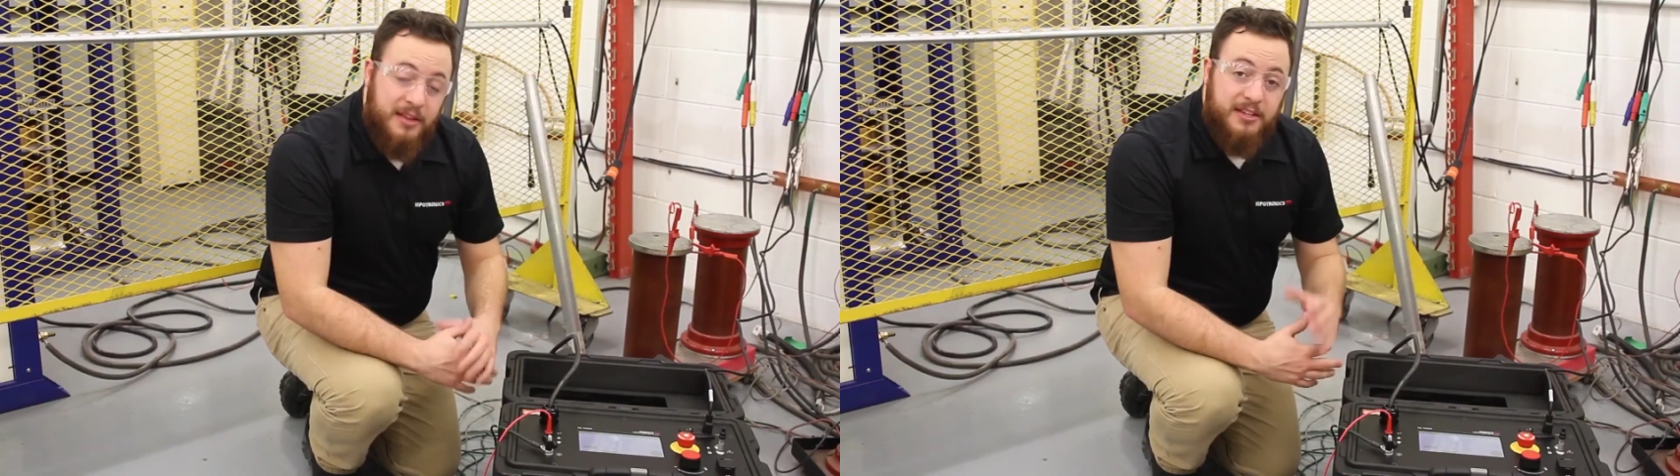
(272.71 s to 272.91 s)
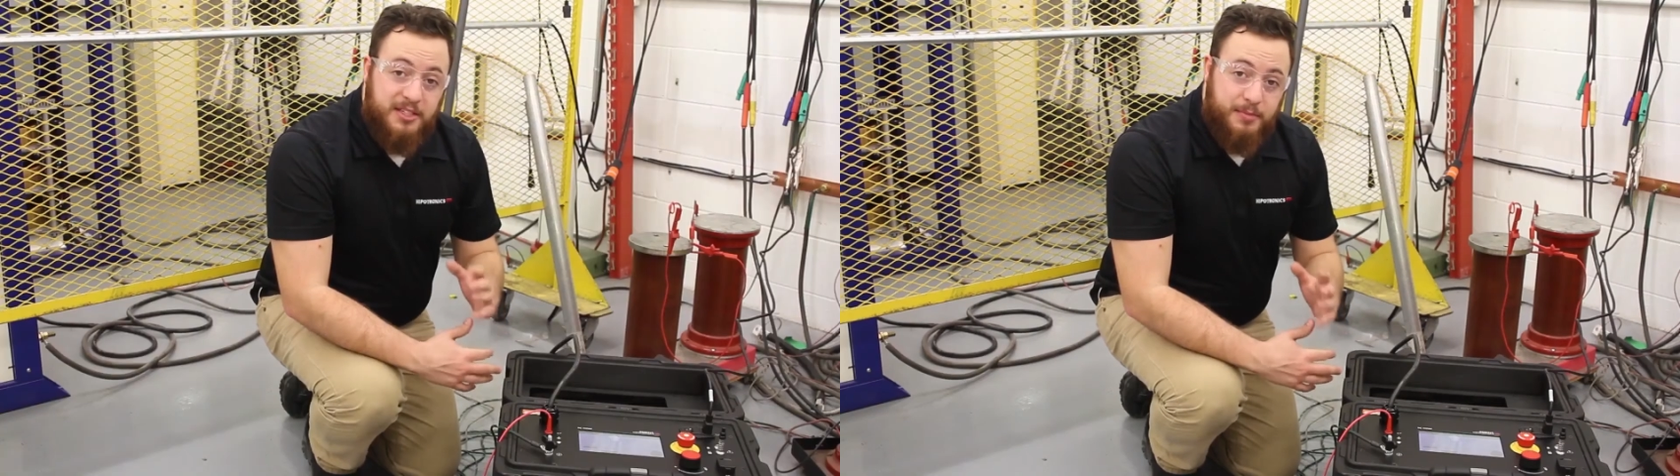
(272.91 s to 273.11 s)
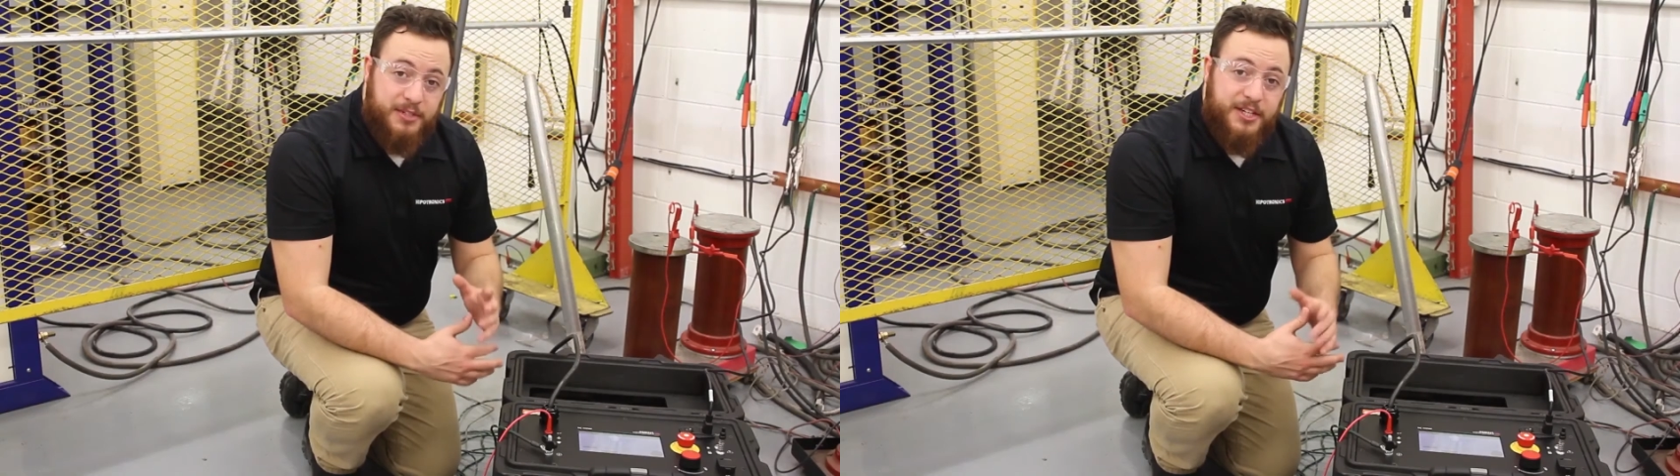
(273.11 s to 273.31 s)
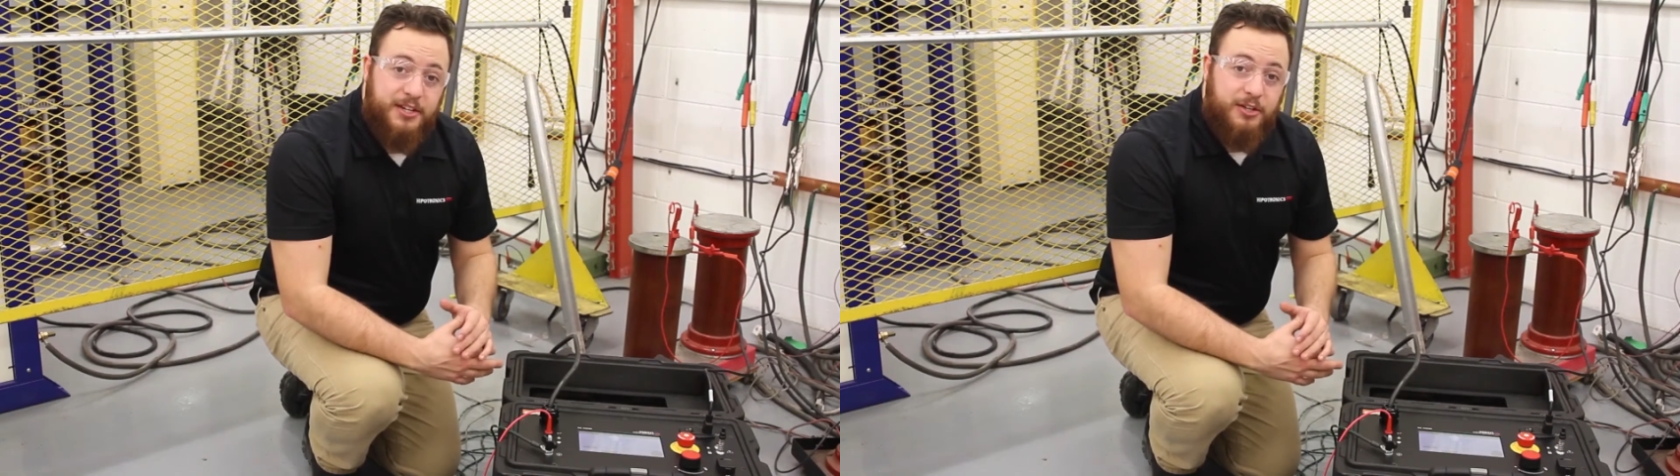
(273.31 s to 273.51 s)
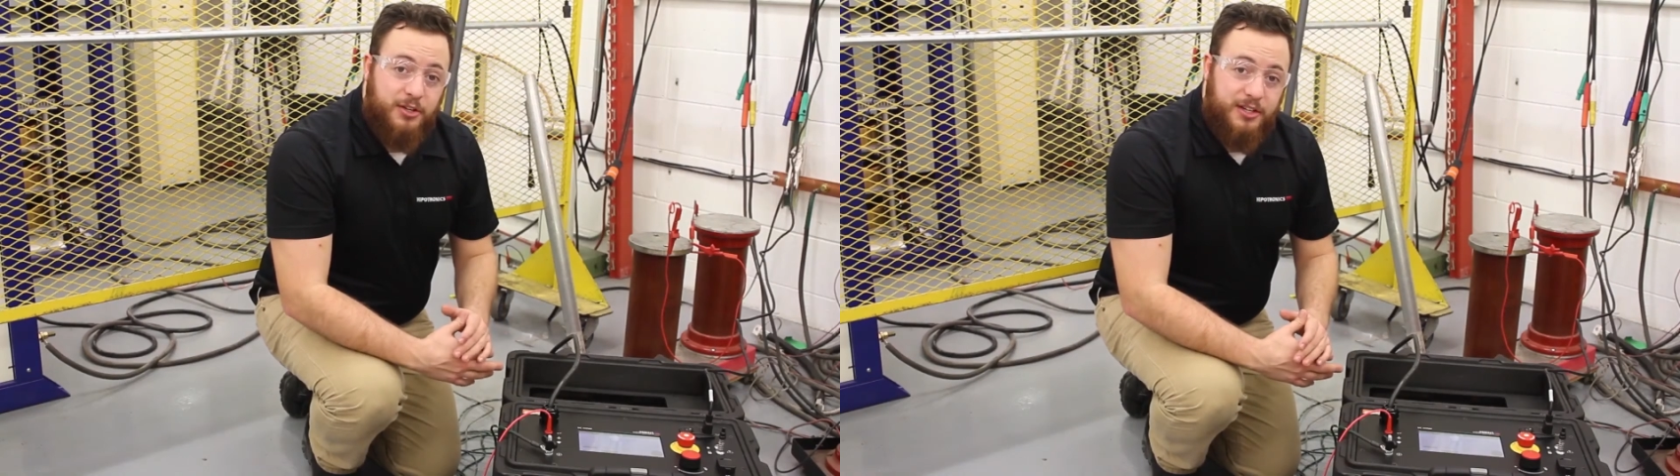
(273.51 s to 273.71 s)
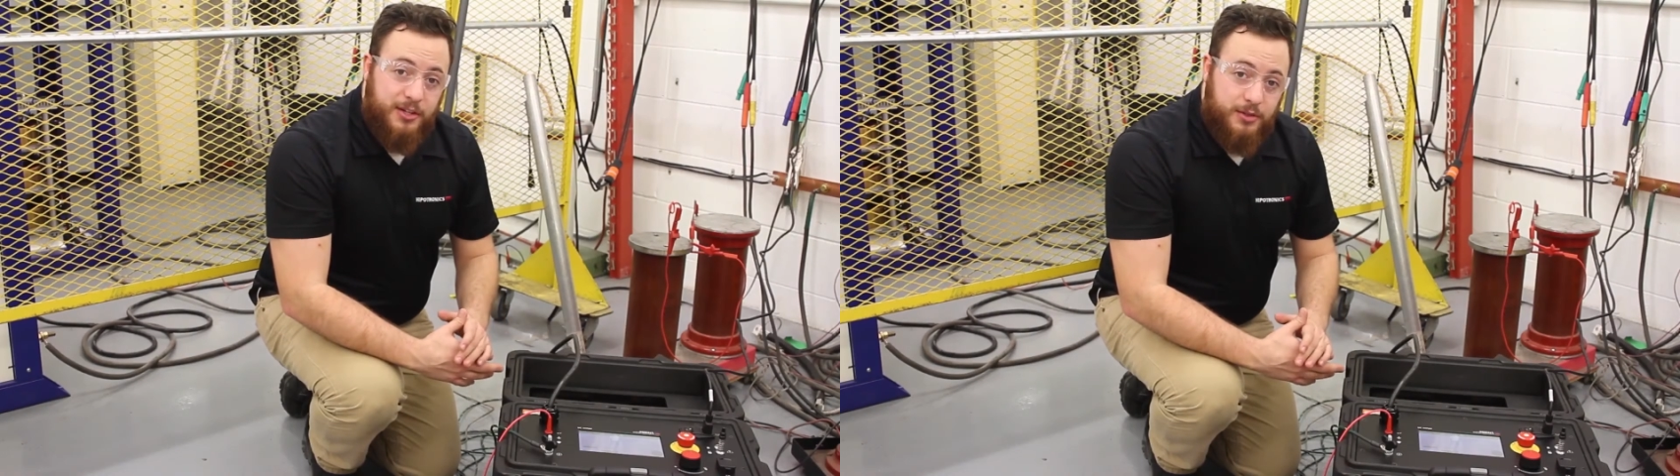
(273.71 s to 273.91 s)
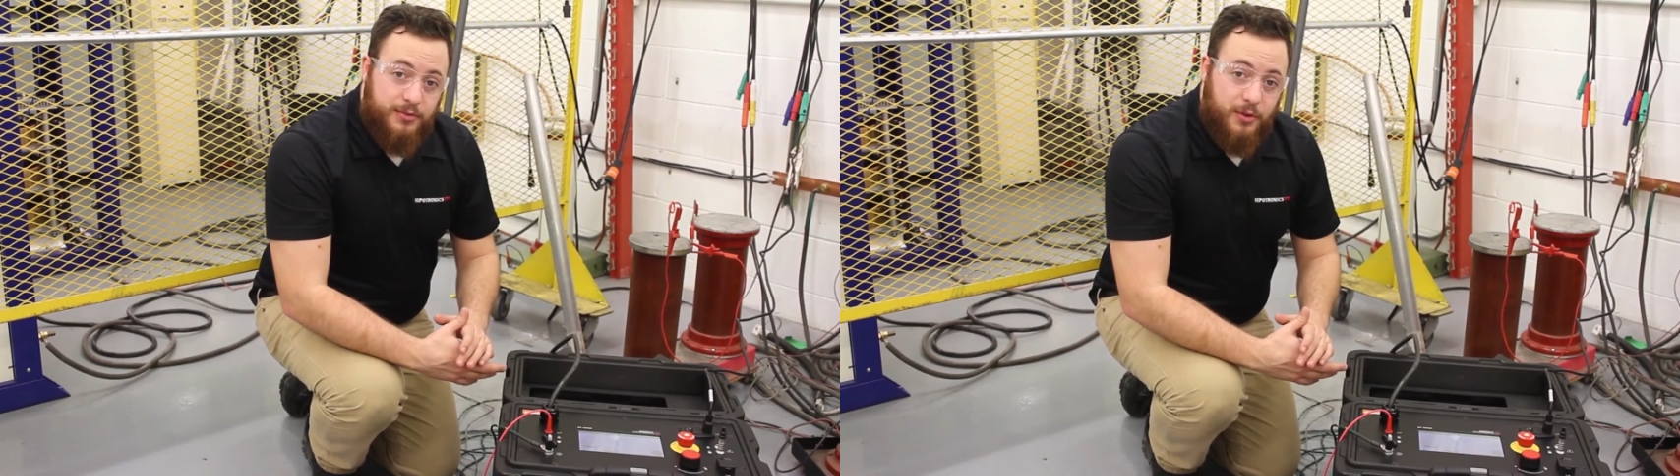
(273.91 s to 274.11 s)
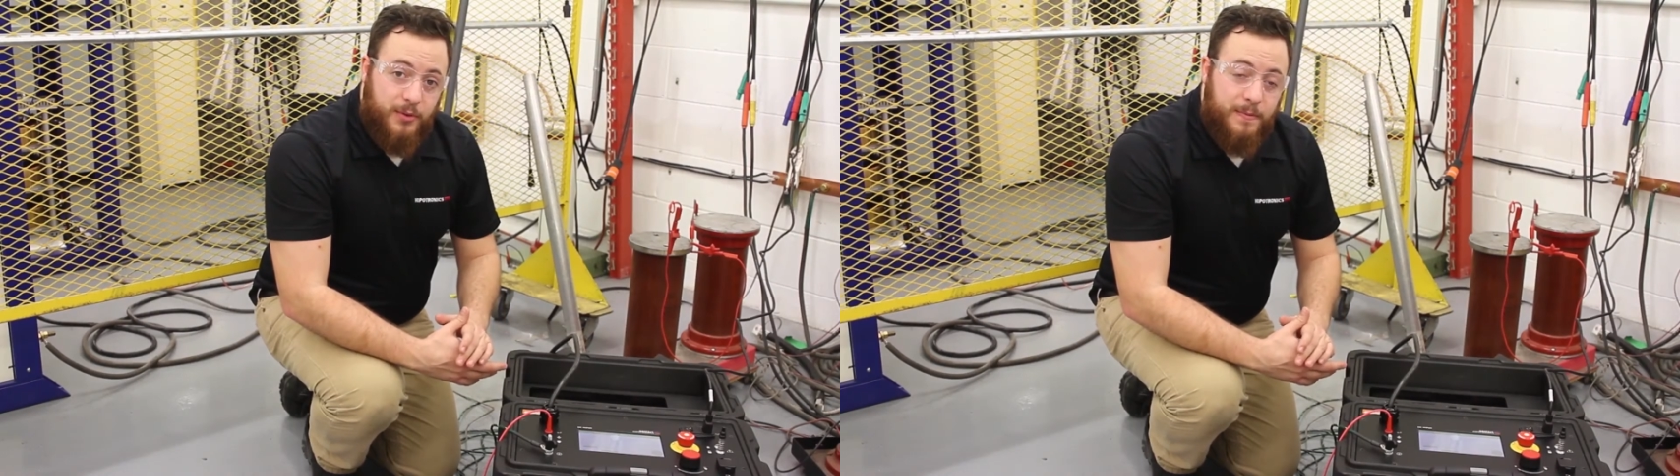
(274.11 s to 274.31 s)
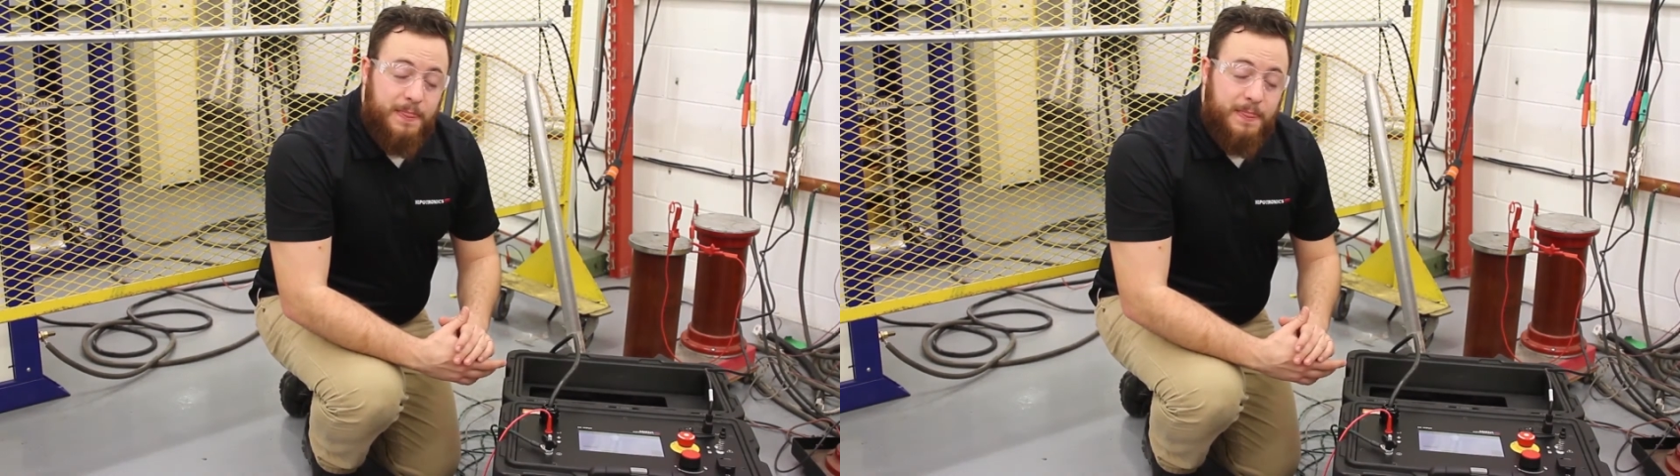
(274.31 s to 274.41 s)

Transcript: This is particularly useful